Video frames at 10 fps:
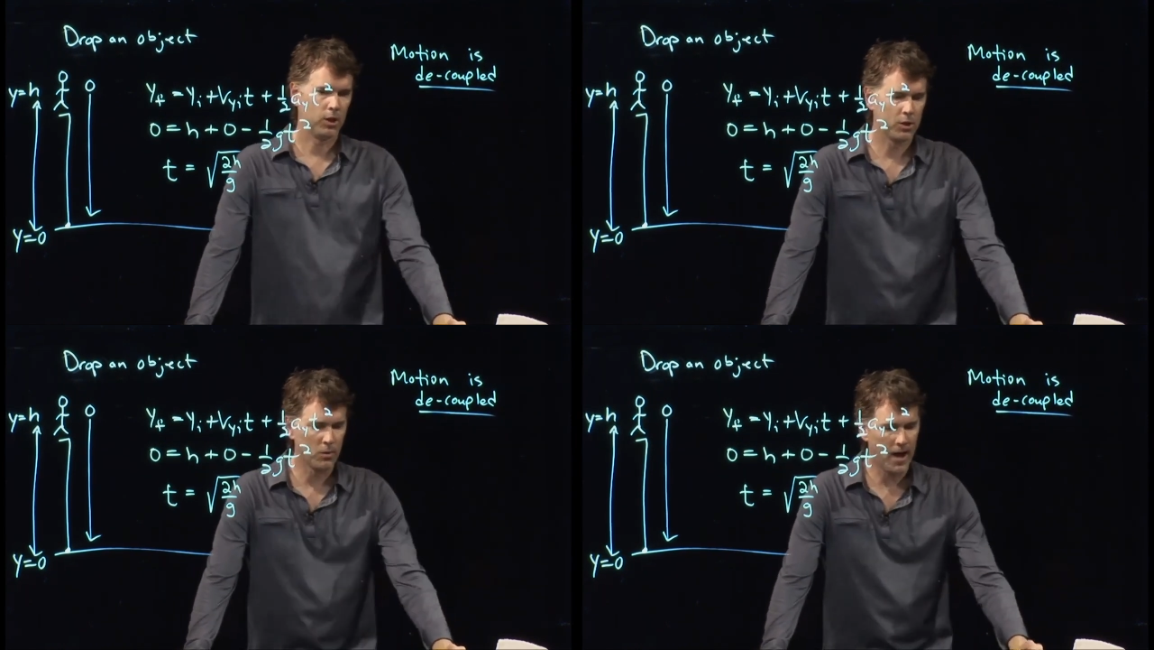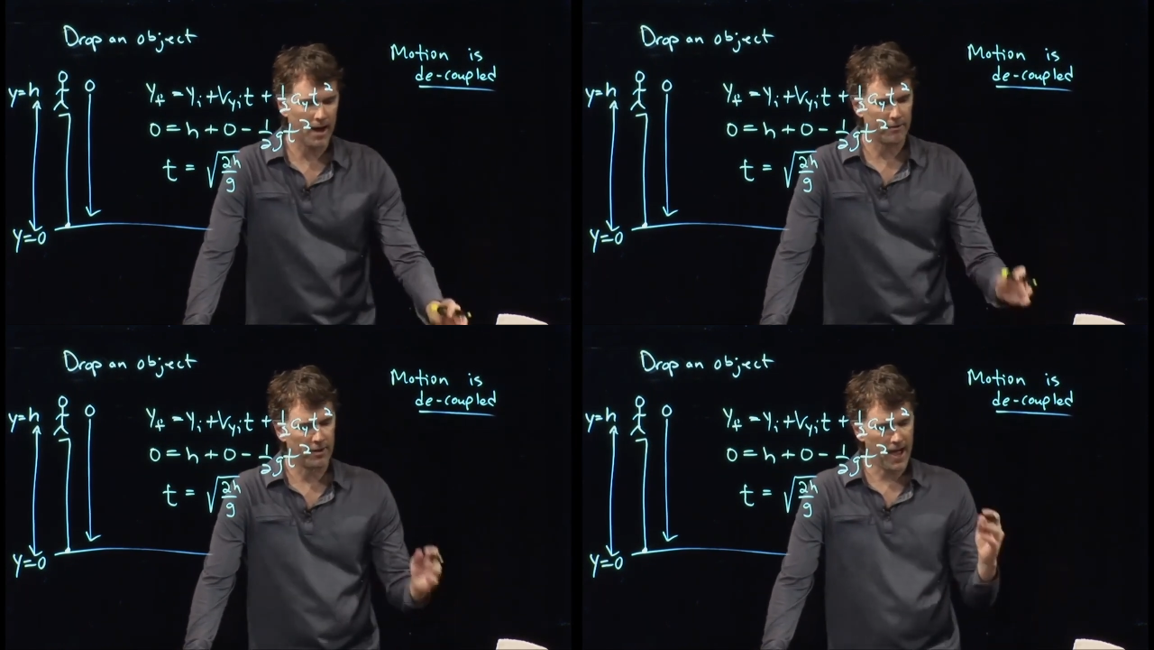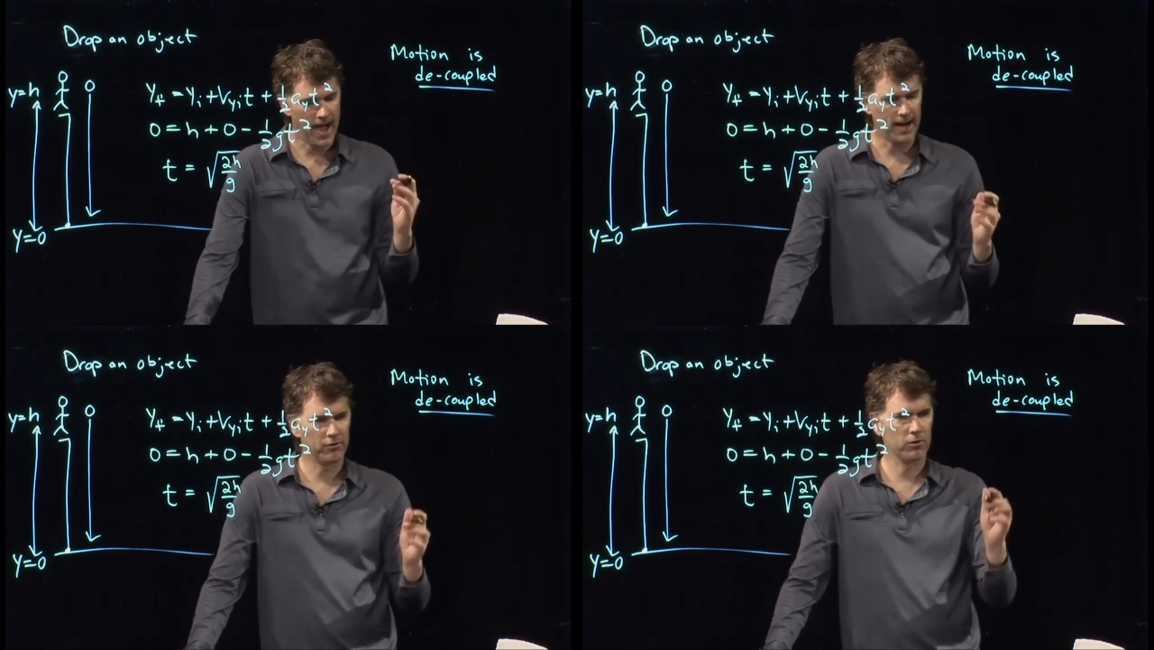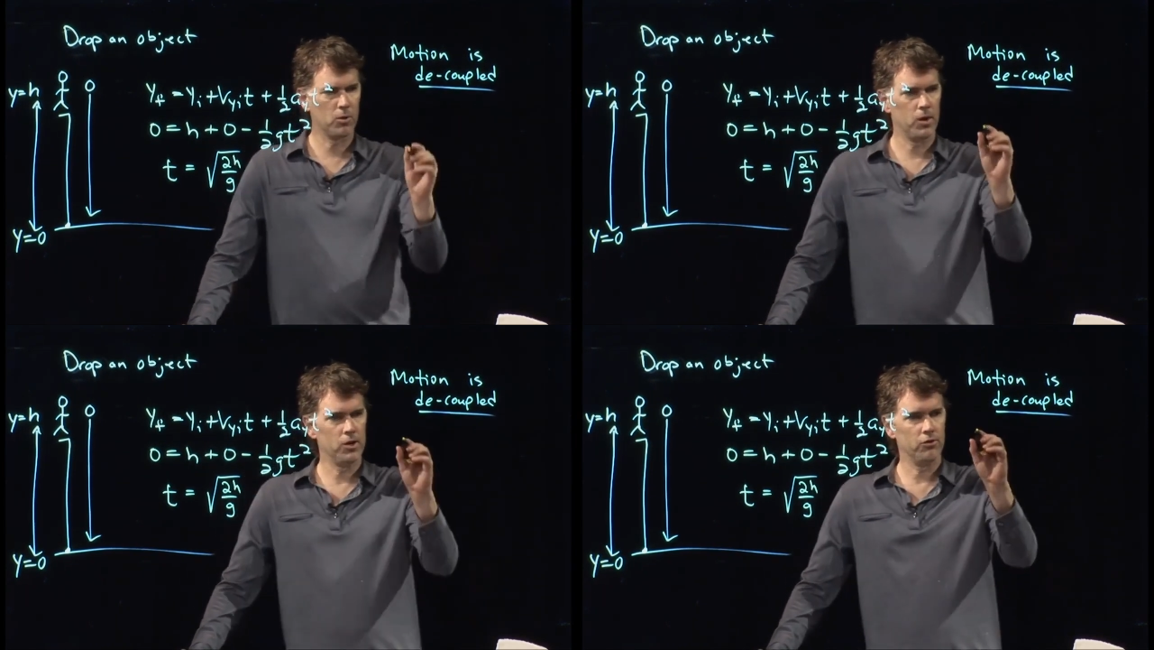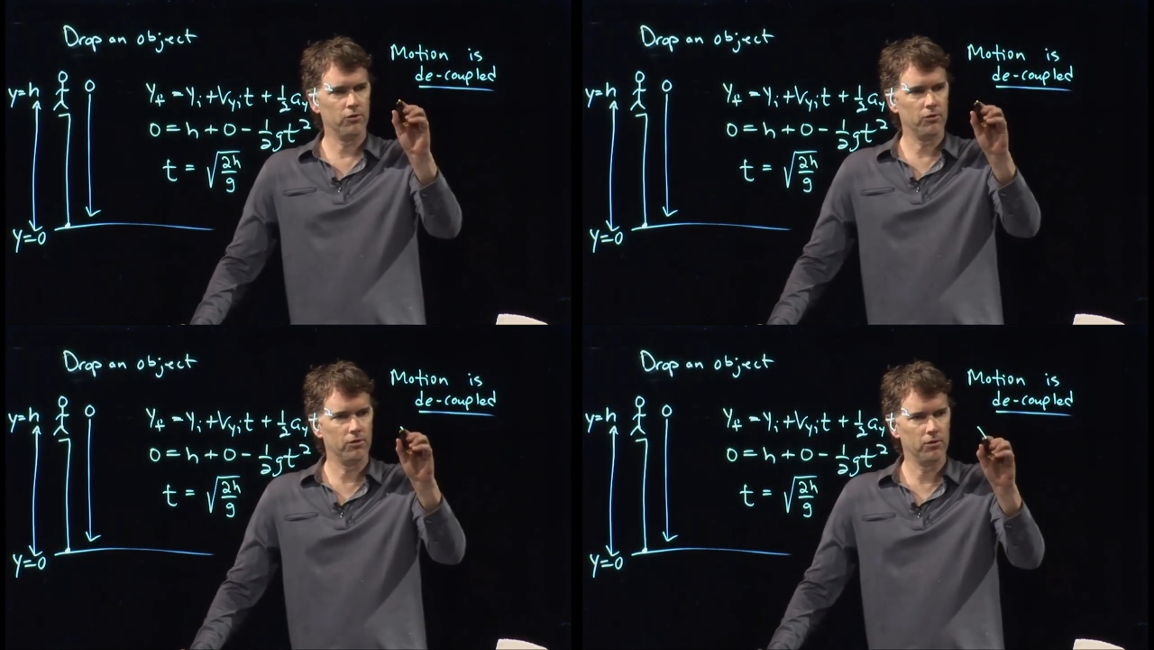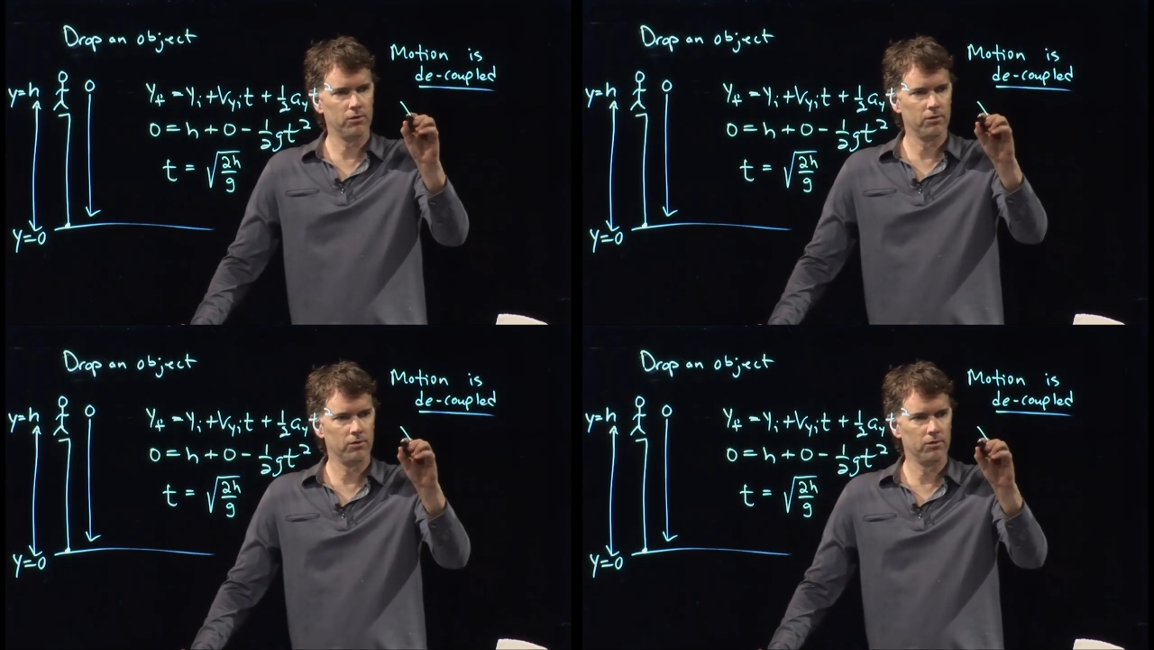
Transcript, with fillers: You have x equations